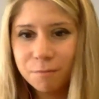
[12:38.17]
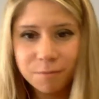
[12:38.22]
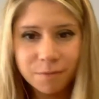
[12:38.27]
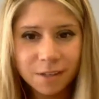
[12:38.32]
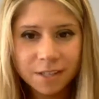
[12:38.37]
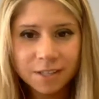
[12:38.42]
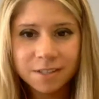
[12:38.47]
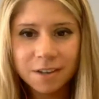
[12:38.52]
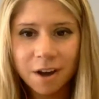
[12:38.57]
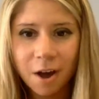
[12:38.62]

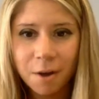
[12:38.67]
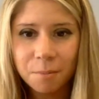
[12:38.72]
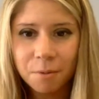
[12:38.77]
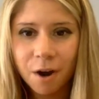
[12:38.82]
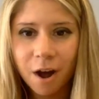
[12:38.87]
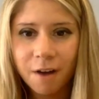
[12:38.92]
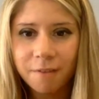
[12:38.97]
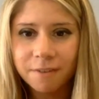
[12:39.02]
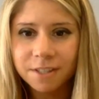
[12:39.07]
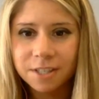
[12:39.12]
these
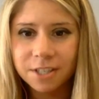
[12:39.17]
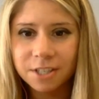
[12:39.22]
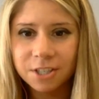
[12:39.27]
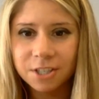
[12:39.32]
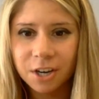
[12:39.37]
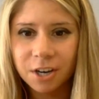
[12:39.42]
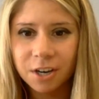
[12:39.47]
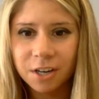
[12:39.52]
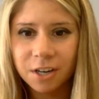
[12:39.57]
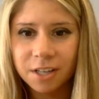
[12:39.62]
nonprofits and
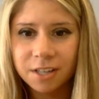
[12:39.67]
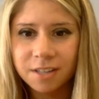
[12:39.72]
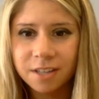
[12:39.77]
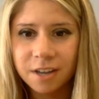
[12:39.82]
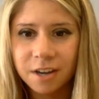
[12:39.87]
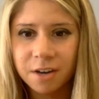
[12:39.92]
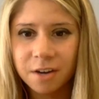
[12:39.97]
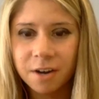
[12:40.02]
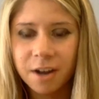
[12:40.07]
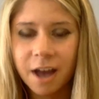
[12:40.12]
charities that
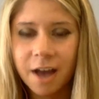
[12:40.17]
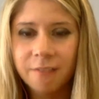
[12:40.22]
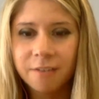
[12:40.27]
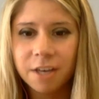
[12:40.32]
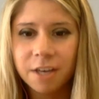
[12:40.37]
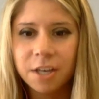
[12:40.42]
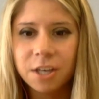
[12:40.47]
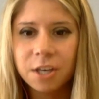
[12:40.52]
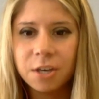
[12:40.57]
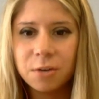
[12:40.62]
are having a
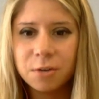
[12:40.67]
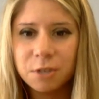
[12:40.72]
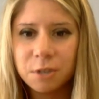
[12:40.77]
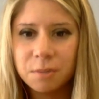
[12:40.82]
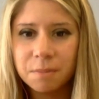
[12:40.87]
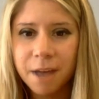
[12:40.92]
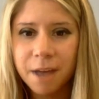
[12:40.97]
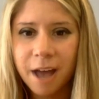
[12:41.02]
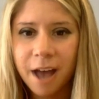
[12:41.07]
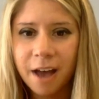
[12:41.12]
huge
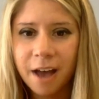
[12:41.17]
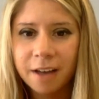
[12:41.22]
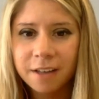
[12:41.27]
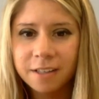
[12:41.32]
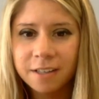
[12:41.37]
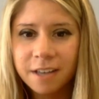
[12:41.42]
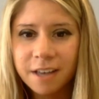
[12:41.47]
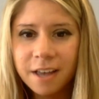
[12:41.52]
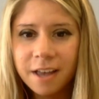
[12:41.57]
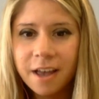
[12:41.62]

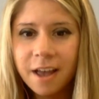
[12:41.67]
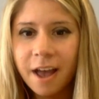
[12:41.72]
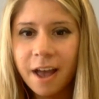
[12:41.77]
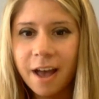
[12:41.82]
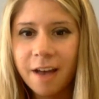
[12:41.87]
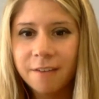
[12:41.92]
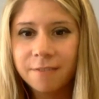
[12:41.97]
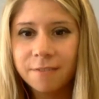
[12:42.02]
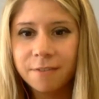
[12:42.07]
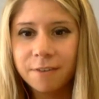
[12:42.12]
impact
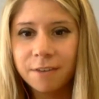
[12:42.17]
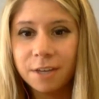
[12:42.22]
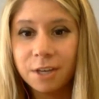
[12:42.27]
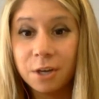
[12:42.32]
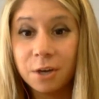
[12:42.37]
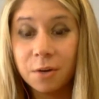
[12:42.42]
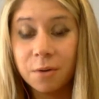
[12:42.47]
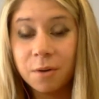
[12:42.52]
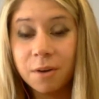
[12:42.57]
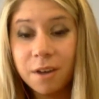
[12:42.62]
have, you
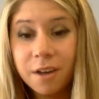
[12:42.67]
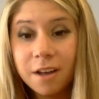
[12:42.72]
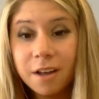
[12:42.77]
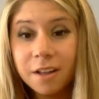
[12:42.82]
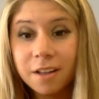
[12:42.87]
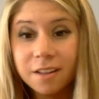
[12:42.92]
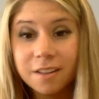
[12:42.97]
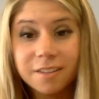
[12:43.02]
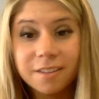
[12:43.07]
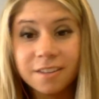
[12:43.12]
know,
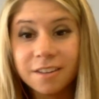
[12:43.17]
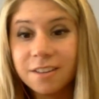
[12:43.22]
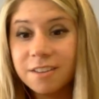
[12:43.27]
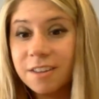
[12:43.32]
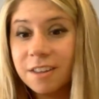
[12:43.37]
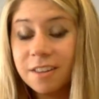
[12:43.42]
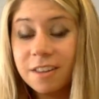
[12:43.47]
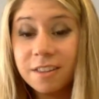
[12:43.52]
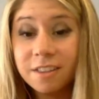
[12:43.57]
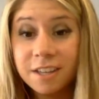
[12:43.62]

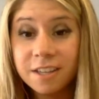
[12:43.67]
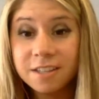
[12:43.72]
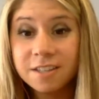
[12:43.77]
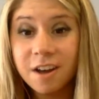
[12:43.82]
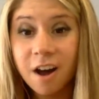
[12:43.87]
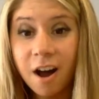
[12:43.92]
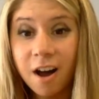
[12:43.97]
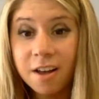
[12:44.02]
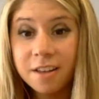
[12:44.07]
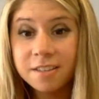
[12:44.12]
these
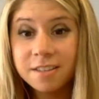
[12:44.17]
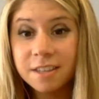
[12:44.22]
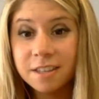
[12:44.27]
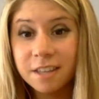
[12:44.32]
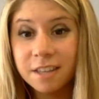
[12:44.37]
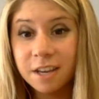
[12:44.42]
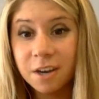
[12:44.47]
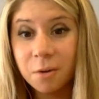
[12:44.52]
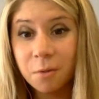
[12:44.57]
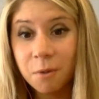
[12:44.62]
costs that
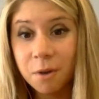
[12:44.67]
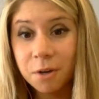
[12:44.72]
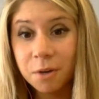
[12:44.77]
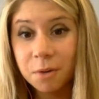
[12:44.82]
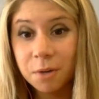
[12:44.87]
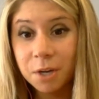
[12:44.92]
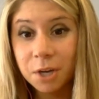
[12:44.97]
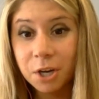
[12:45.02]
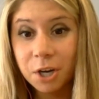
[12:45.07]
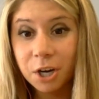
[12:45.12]
they don't want to
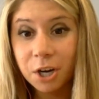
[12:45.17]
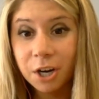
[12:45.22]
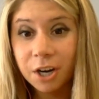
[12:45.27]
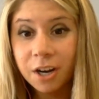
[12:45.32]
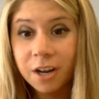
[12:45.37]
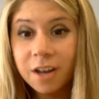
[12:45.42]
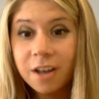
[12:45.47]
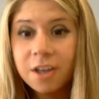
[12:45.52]
incur